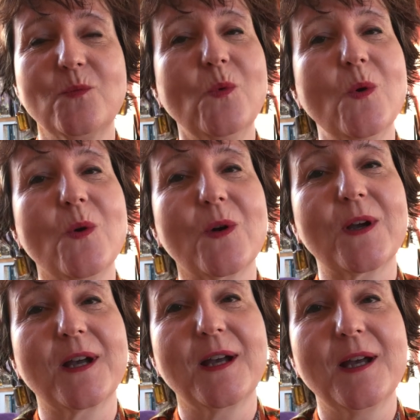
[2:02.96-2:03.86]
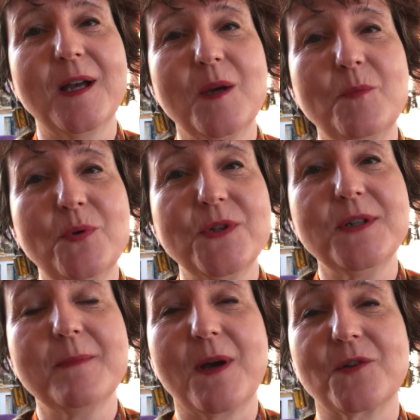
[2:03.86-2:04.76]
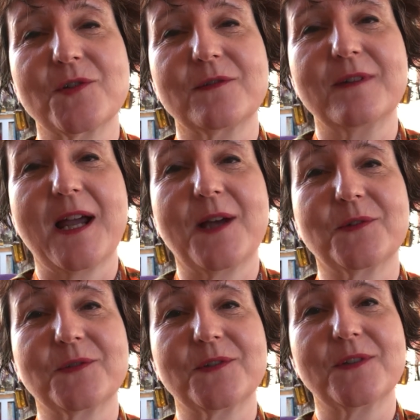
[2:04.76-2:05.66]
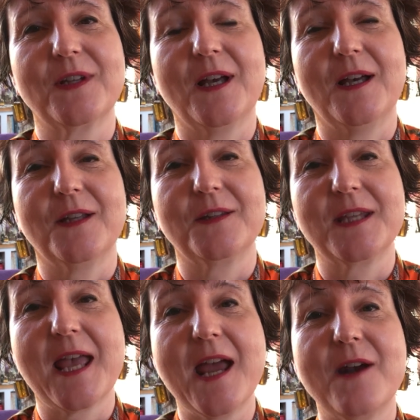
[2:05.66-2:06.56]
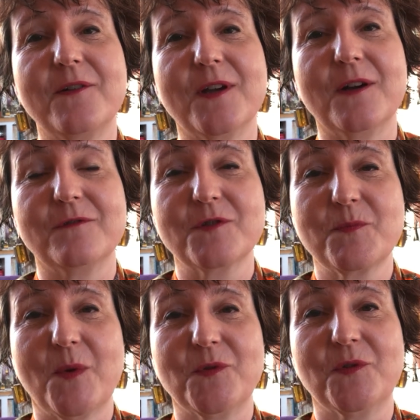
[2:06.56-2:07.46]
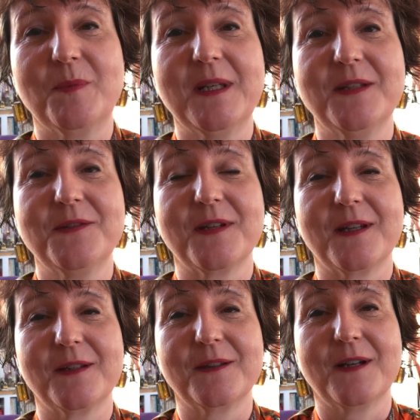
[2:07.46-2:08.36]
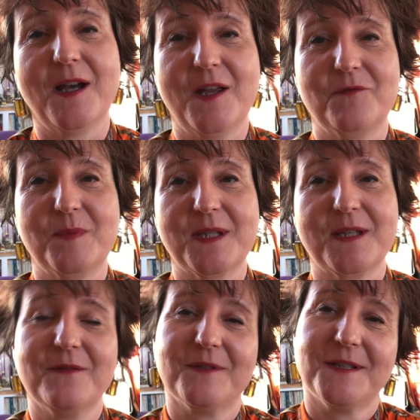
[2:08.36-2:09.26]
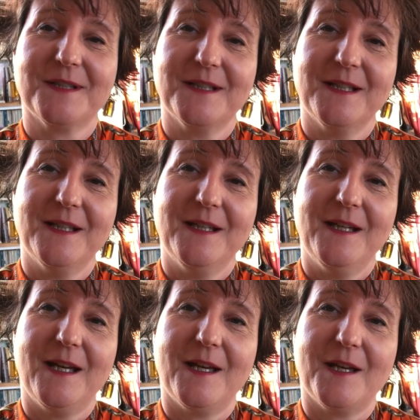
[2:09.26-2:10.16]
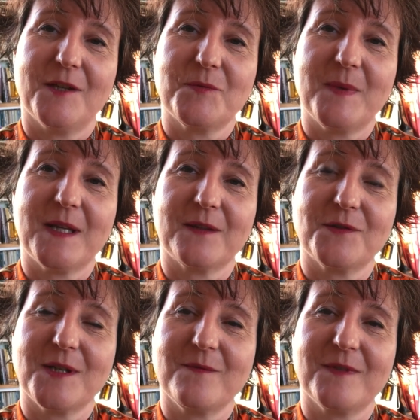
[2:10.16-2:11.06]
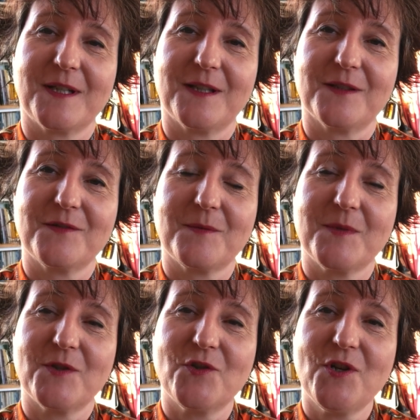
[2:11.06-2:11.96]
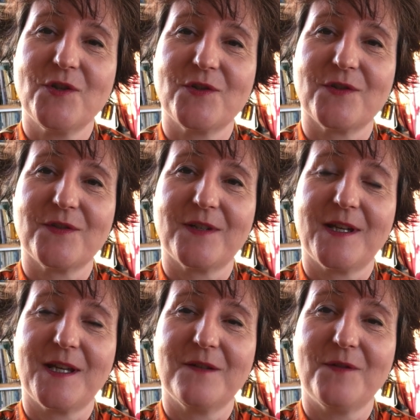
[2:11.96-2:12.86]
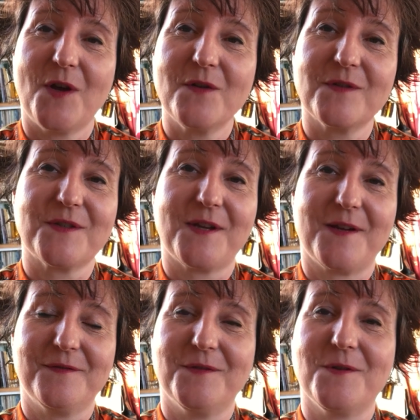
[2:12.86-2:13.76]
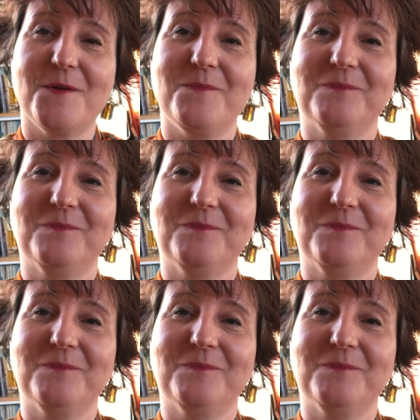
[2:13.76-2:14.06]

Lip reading: walk pretty much around the area of responsibility that I have been given as being the team vicar, some of the churches that I have oversight for.